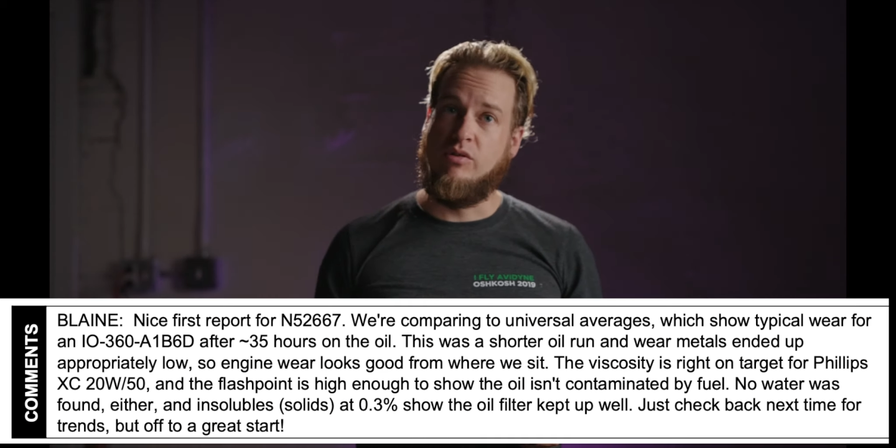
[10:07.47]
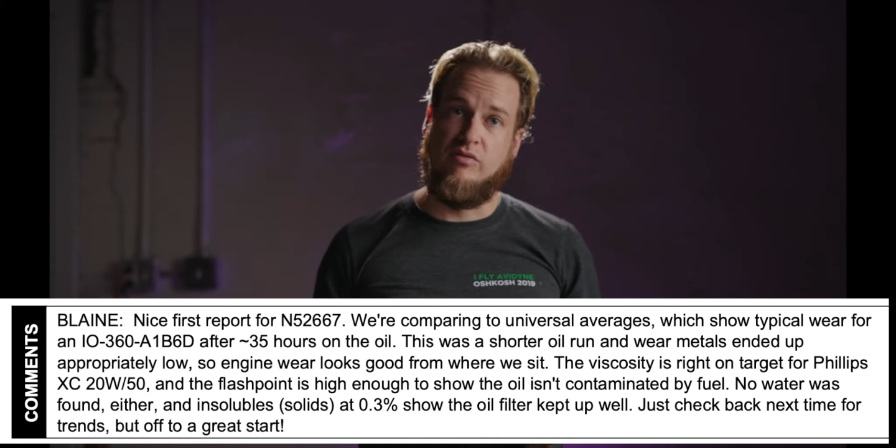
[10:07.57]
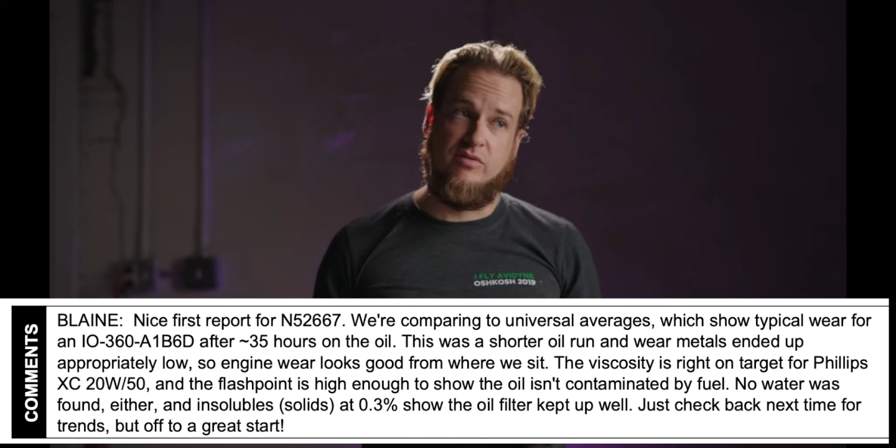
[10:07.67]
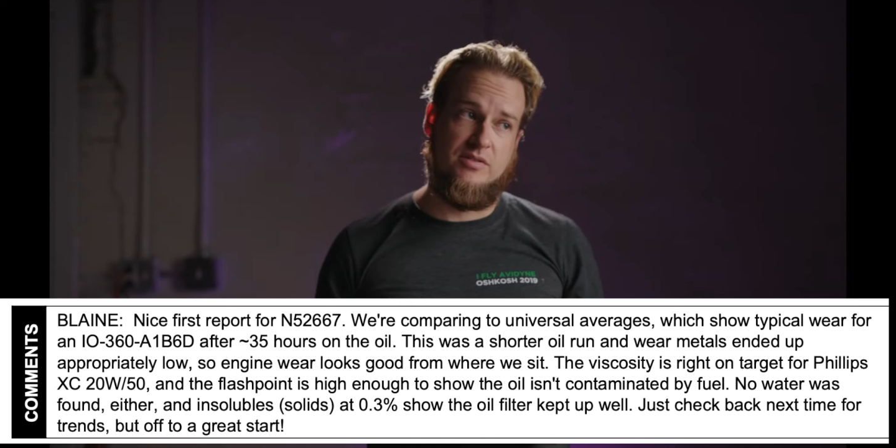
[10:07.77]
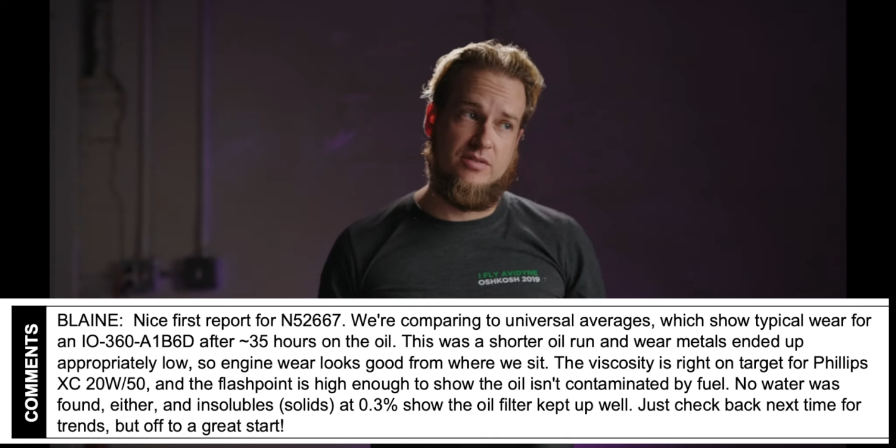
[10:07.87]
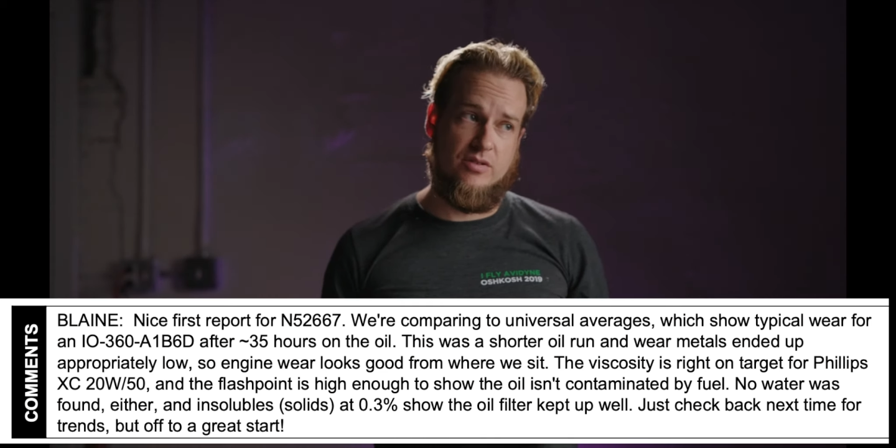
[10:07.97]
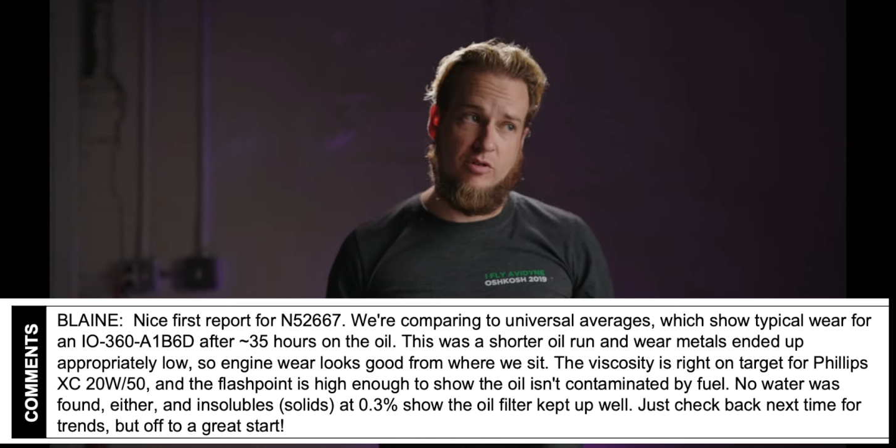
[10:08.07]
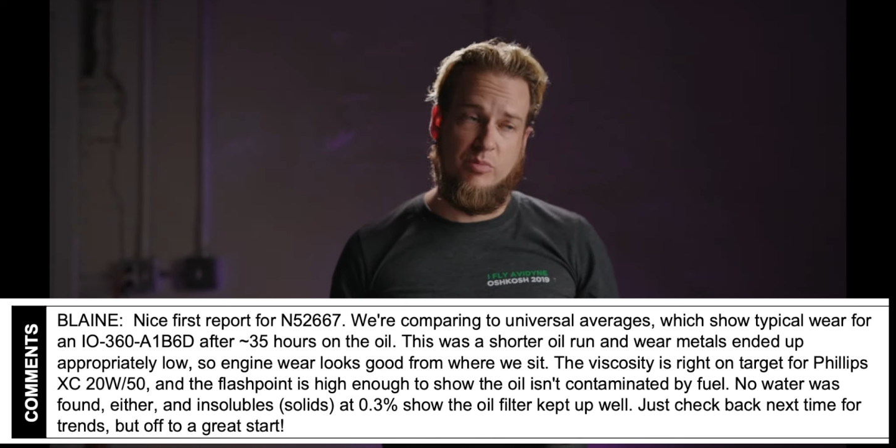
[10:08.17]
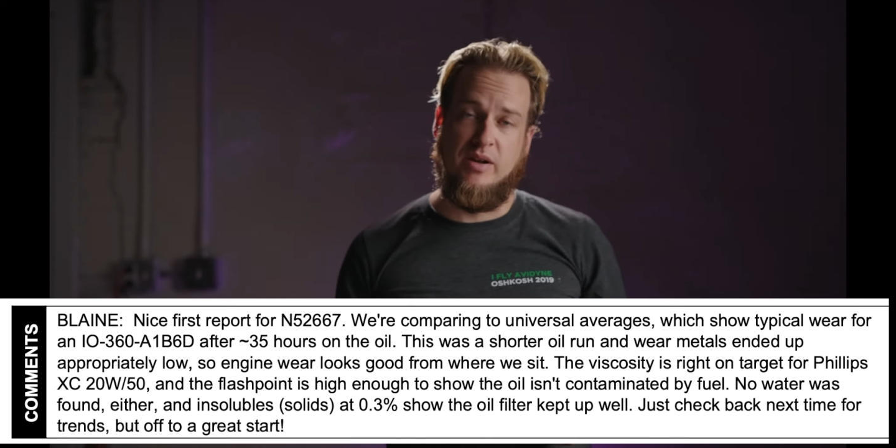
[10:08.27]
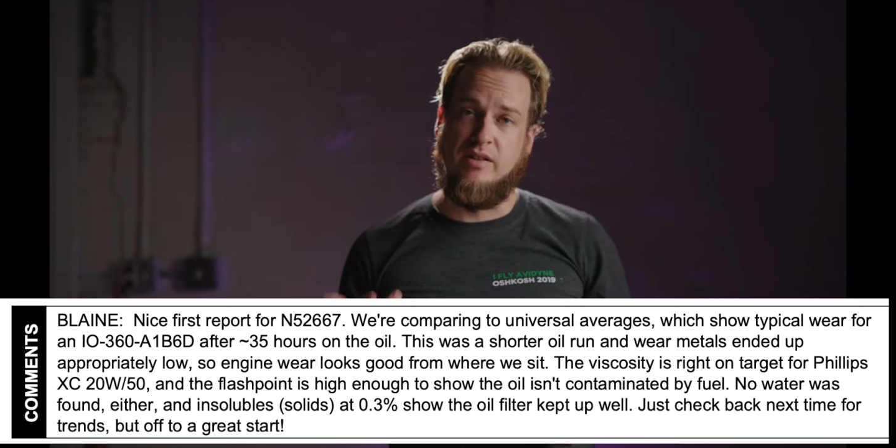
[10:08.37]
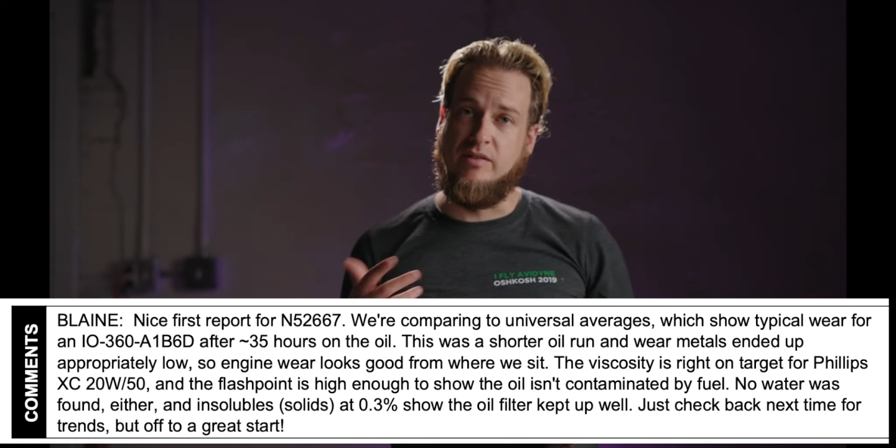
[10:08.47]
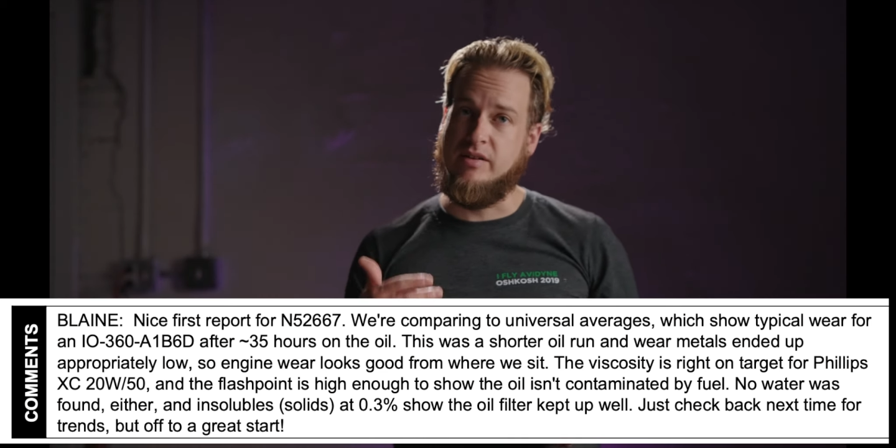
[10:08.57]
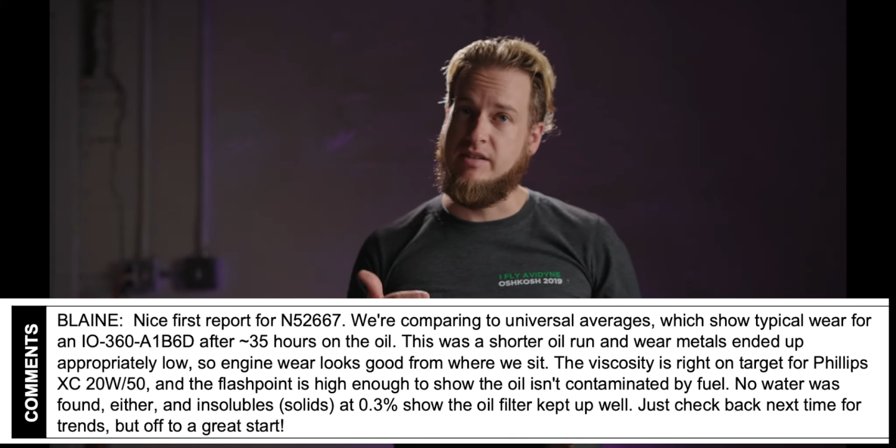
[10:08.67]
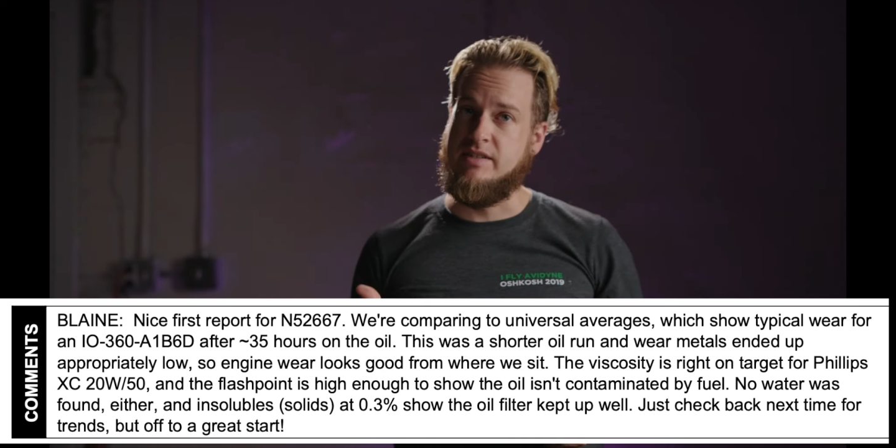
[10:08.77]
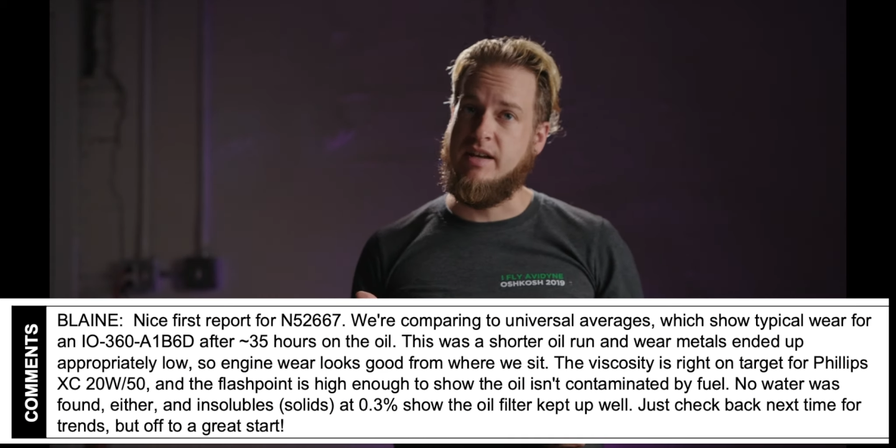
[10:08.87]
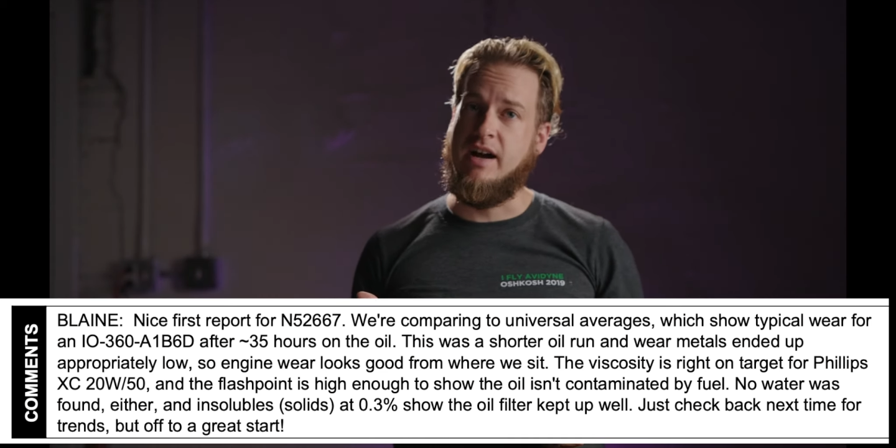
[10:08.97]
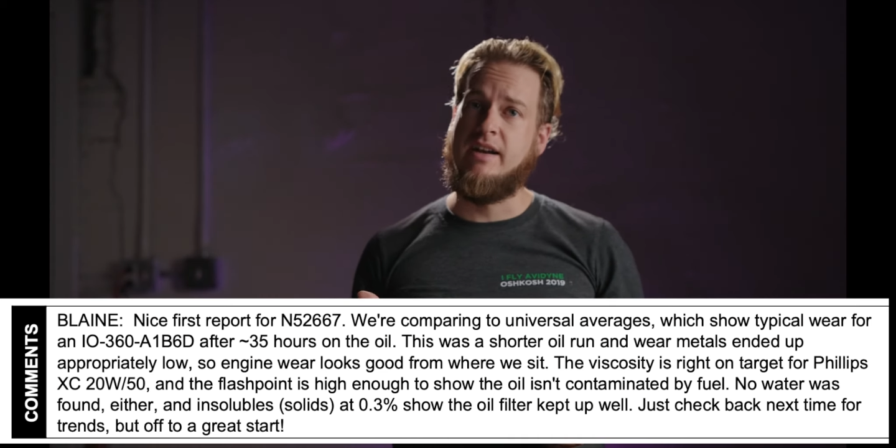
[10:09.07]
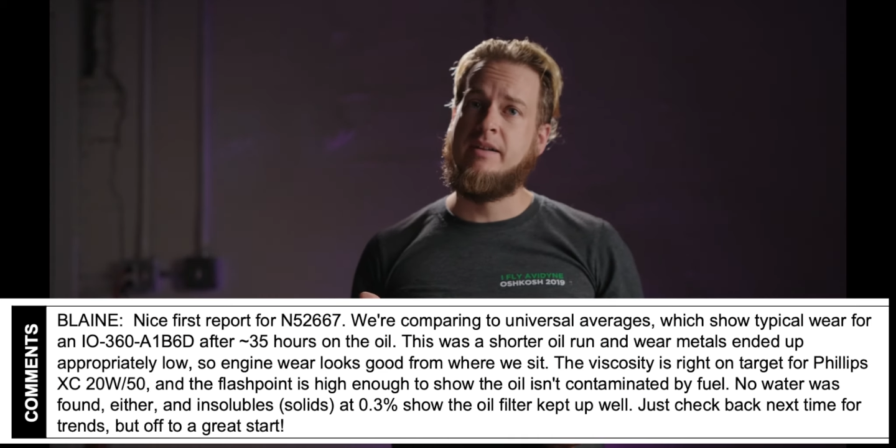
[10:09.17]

oil filter open and look inside.